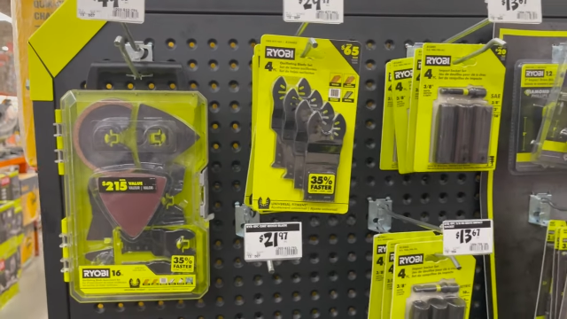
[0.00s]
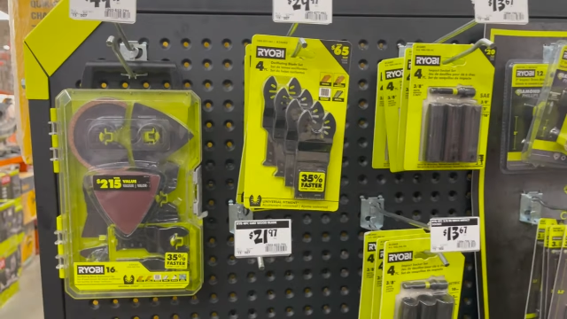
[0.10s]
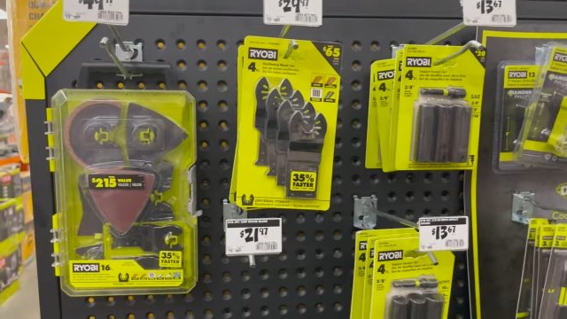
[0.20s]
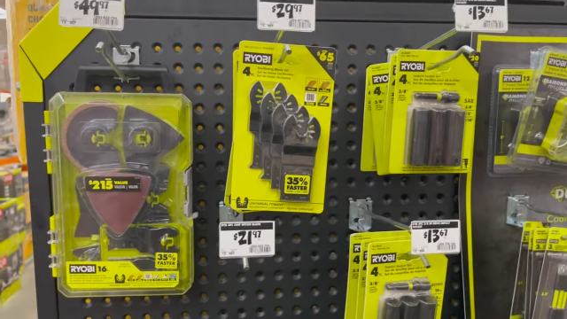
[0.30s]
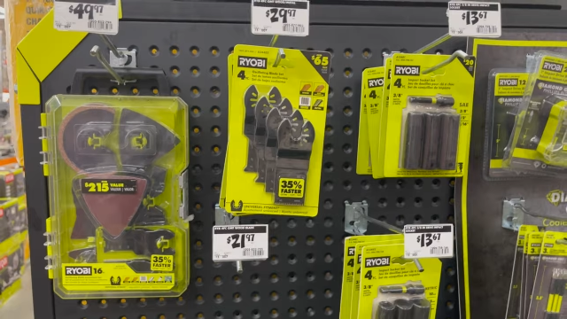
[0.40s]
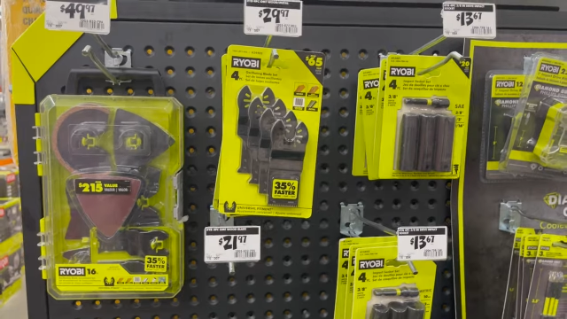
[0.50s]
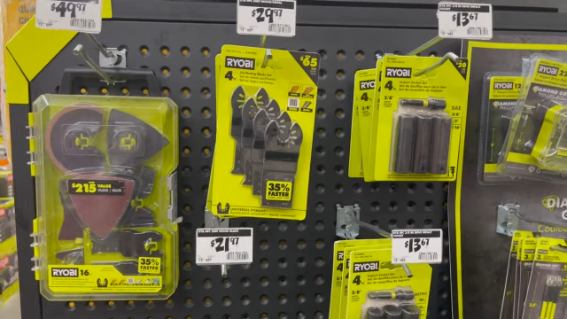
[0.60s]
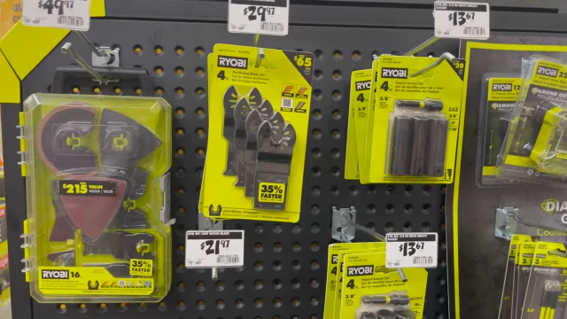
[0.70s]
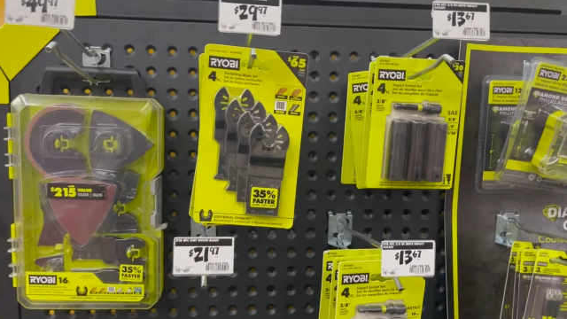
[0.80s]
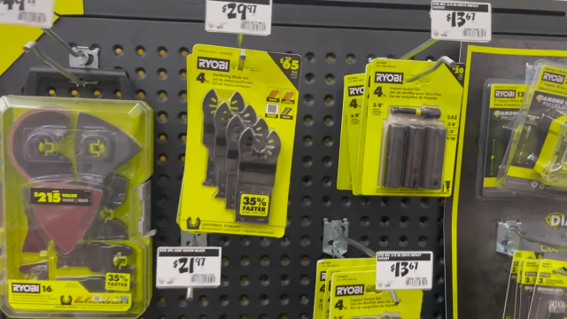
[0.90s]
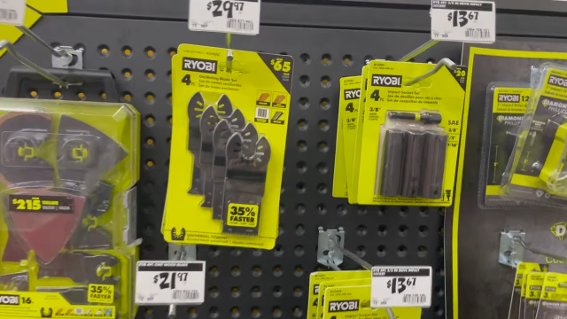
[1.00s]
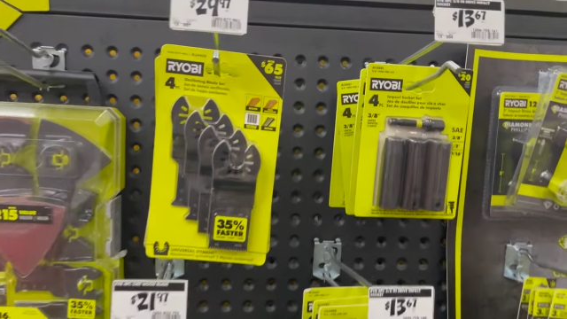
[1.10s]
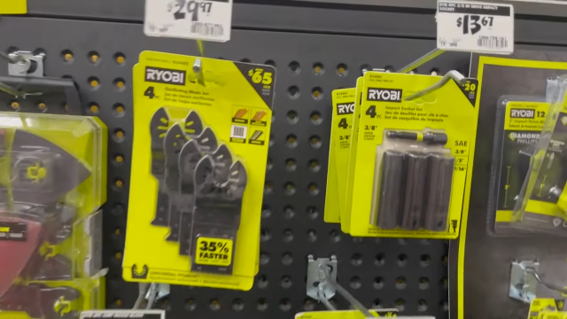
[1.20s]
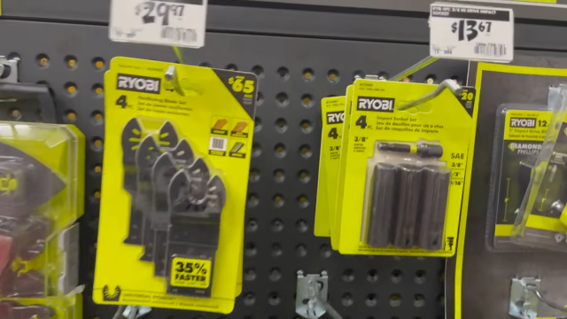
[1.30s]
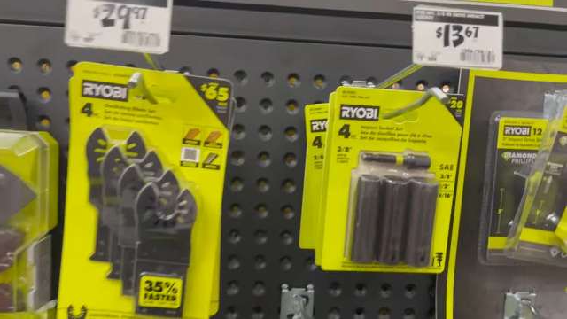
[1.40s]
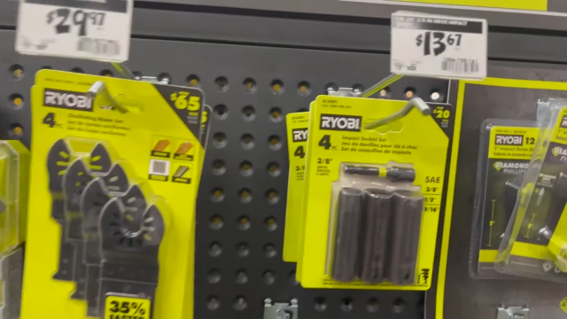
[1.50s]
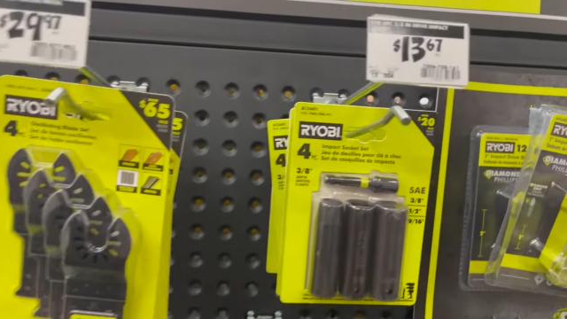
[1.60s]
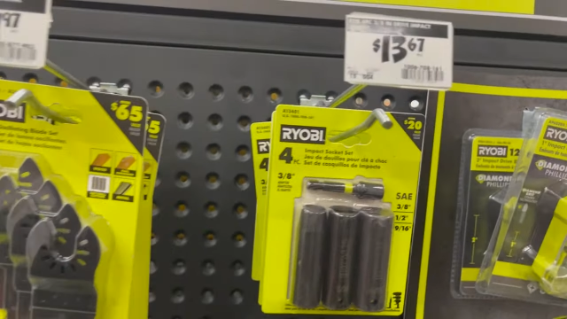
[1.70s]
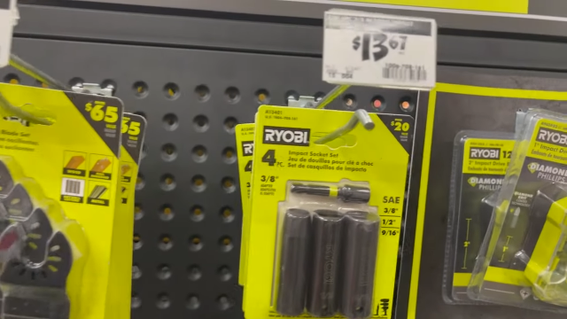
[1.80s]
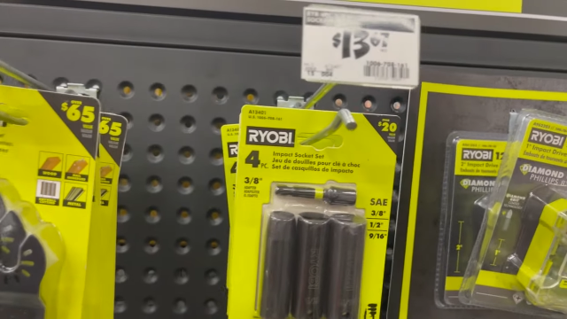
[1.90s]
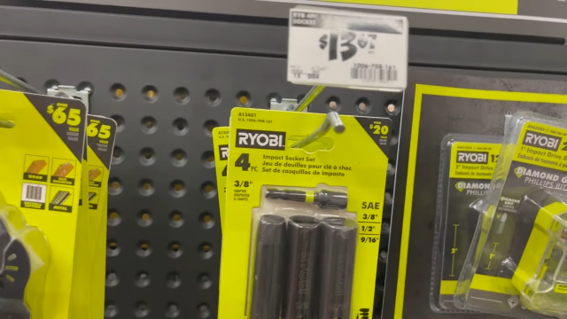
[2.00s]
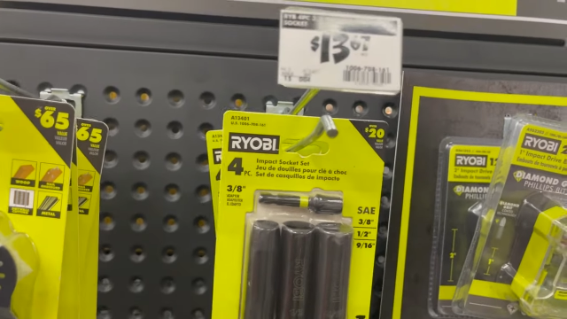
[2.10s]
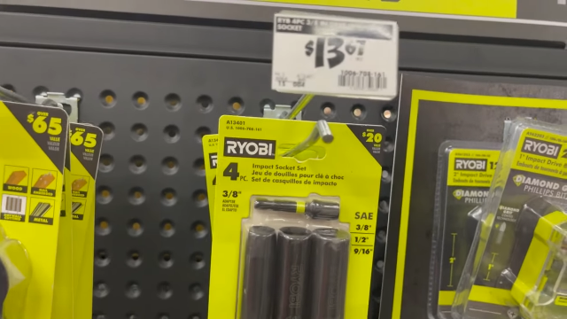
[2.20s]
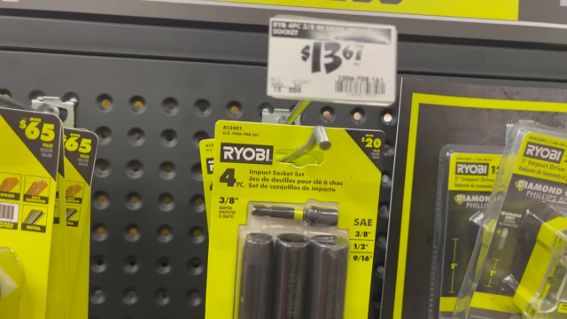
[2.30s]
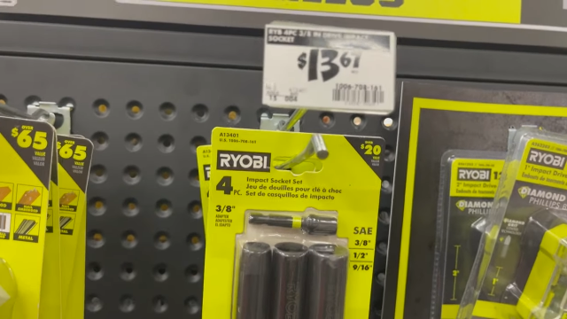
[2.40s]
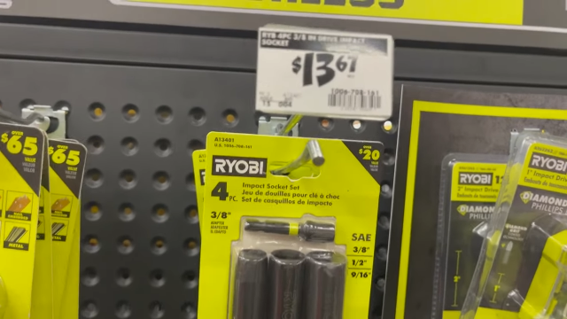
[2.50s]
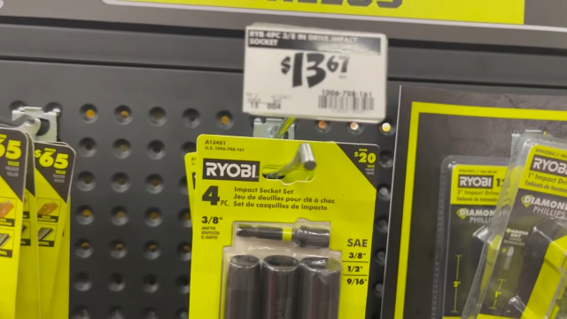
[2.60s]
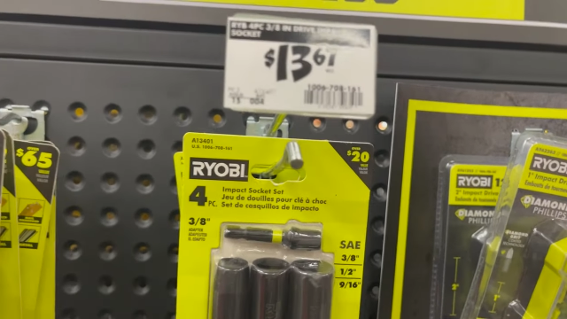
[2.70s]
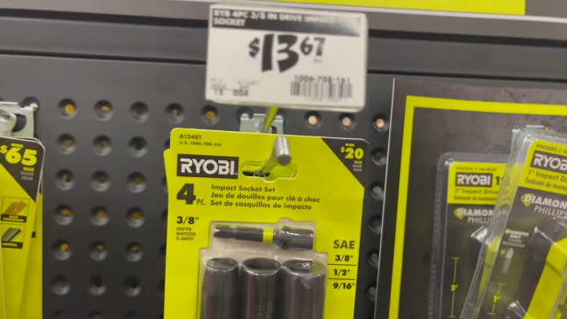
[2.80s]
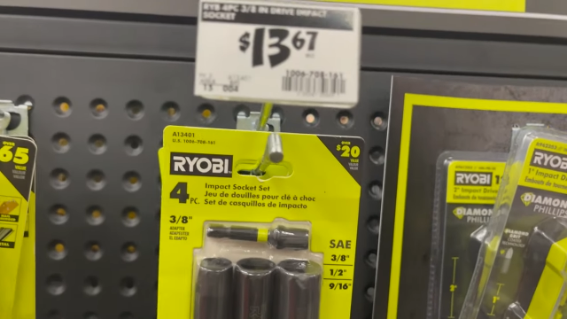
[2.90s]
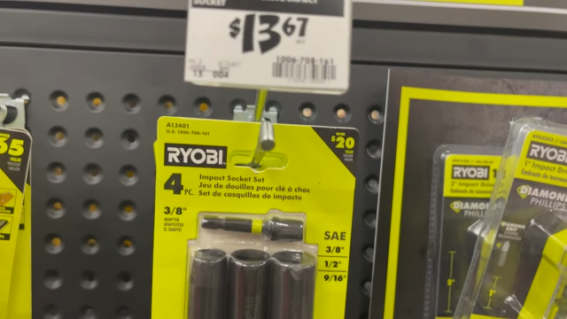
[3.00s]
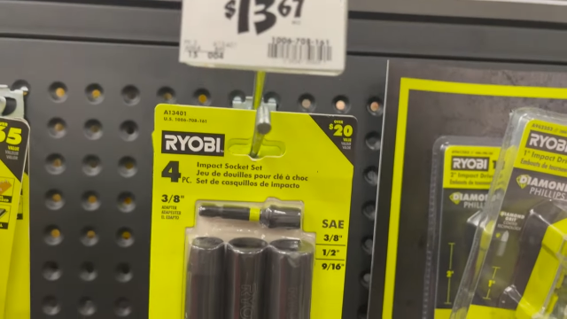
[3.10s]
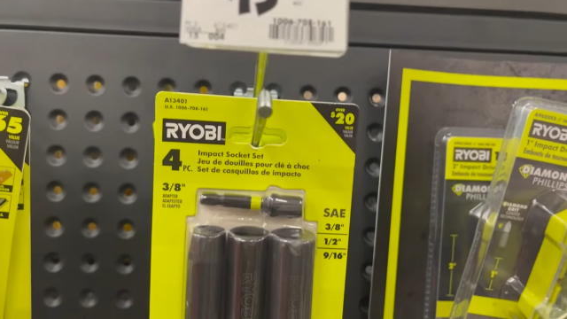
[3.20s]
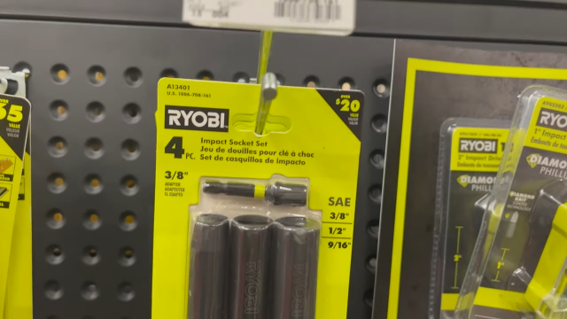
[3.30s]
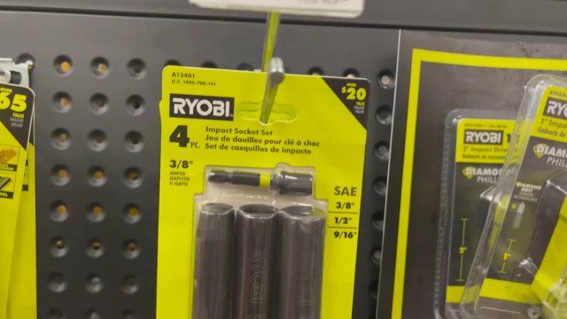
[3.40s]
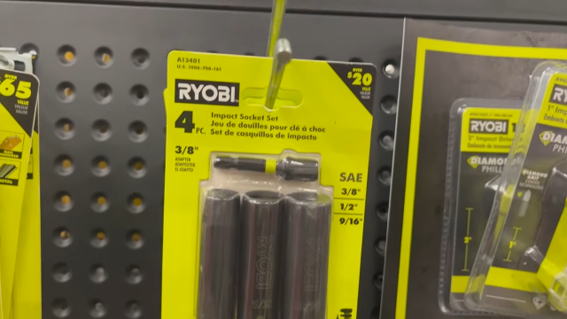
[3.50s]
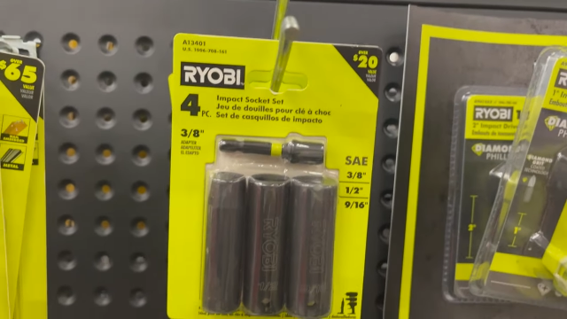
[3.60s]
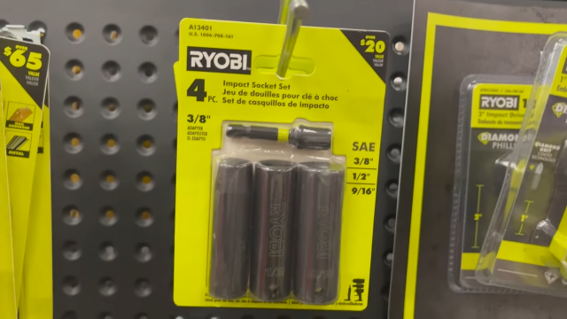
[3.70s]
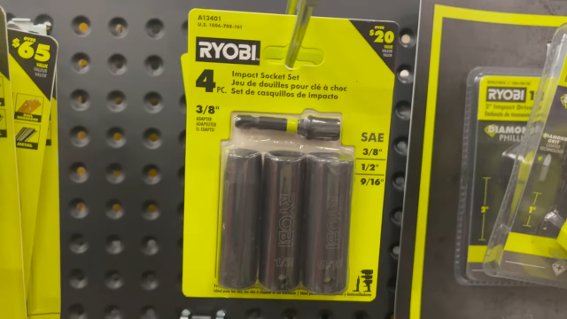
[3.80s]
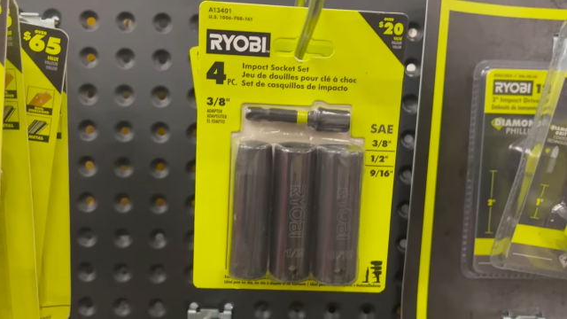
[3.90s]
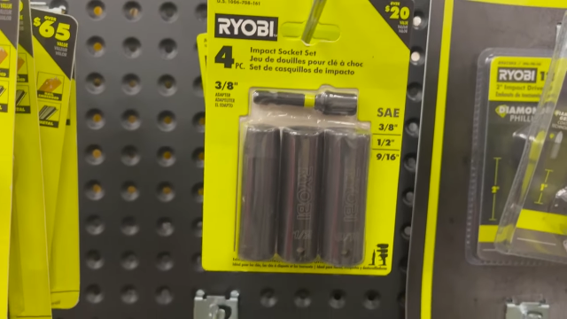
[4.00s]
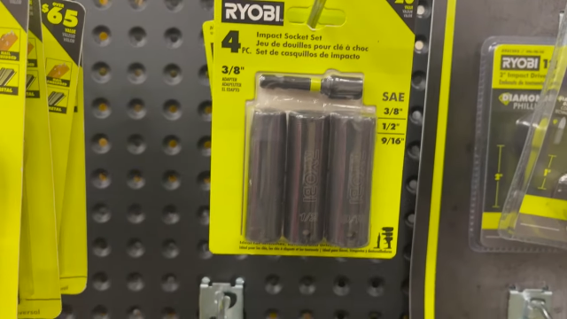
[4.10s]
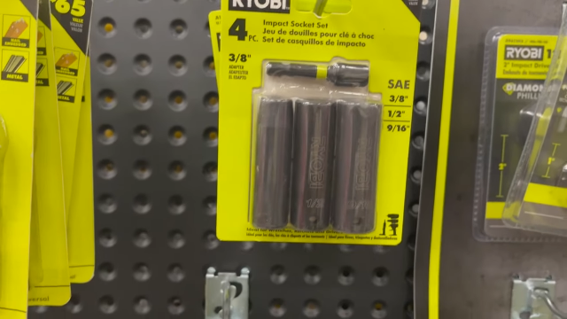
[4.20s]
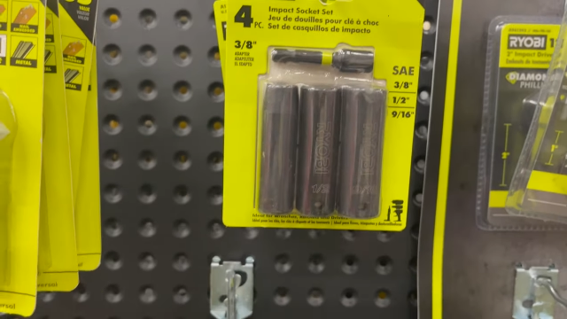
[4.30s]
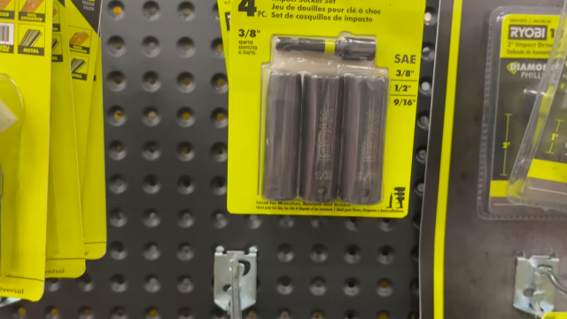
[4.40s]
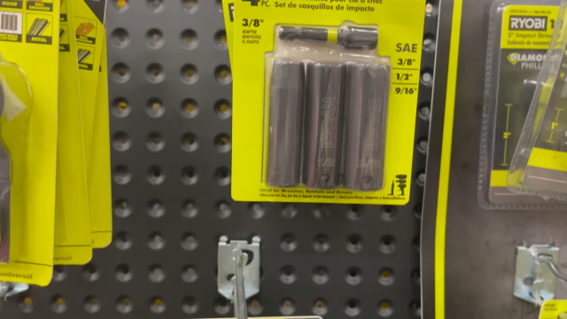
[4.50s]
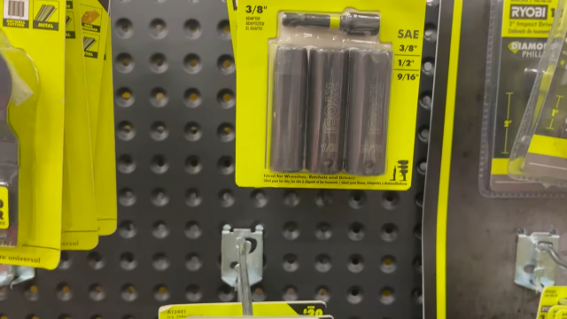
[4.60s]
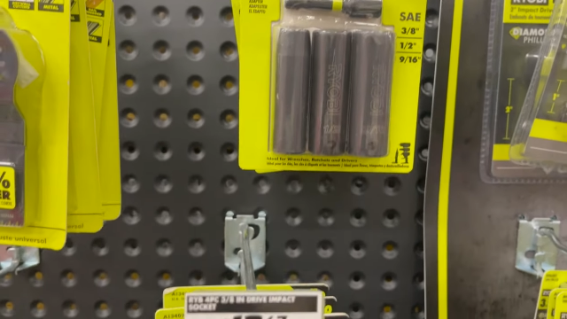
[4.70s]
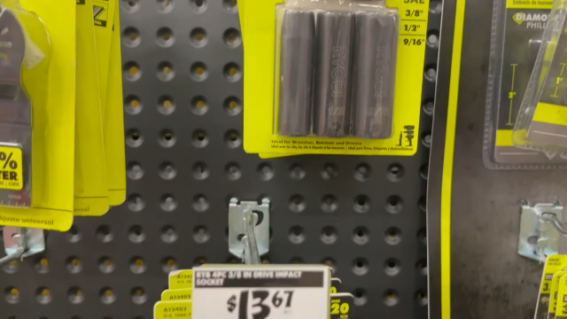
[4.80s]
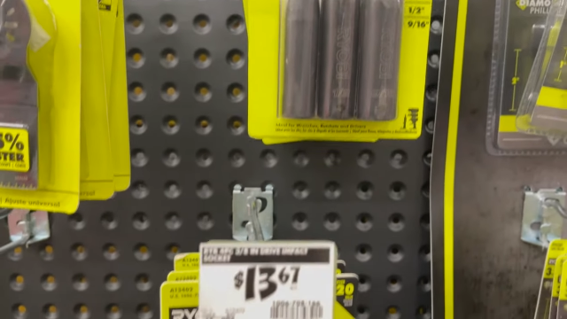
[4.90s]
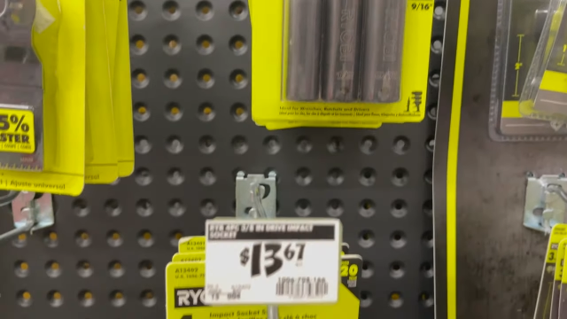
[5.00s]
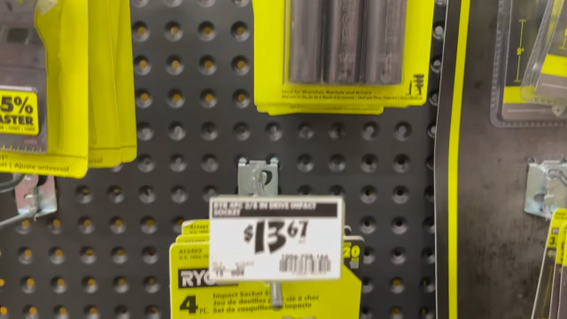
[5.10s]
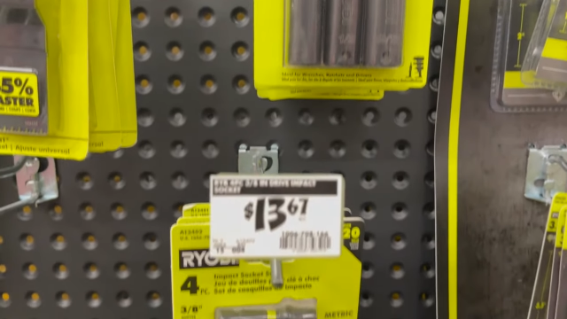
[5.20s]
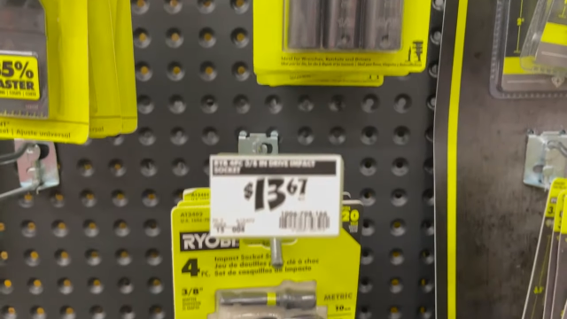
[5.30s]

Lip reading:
[unreadable: no face in view]